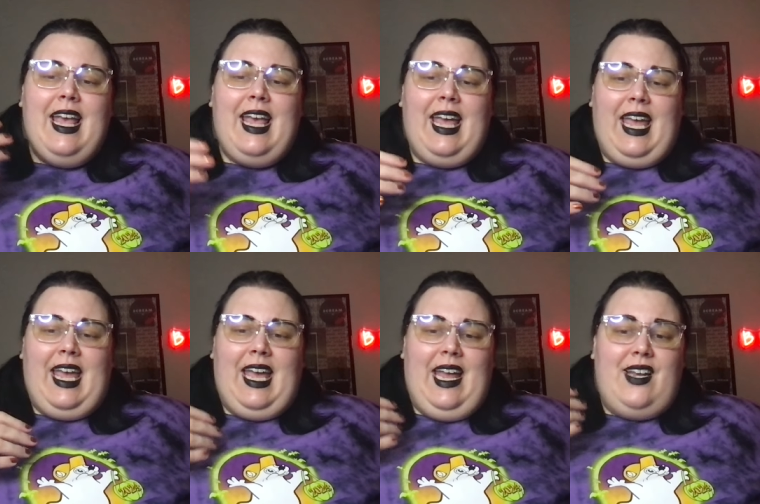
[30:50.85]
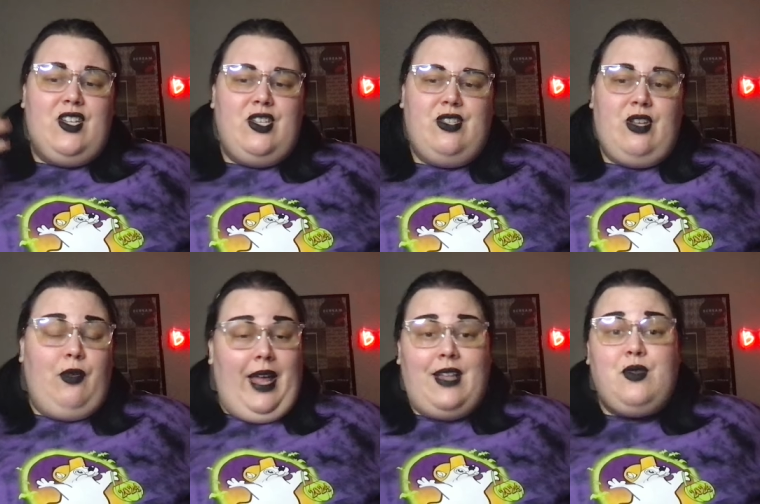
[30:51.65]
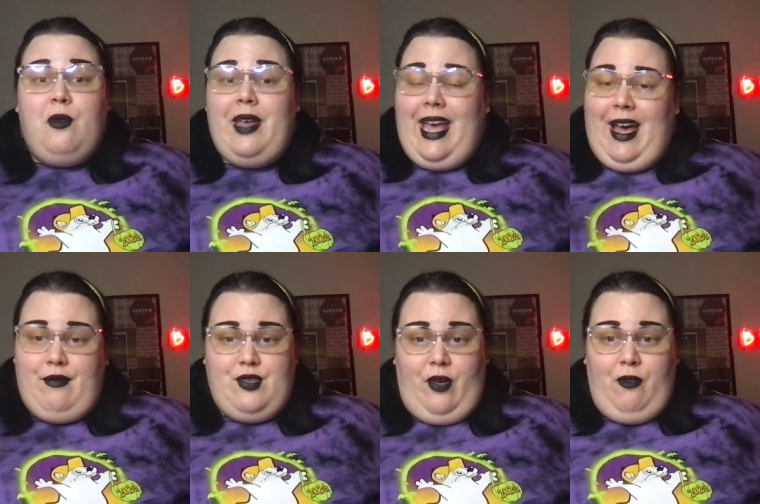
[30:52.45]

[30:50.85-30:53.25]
And so that's what we have so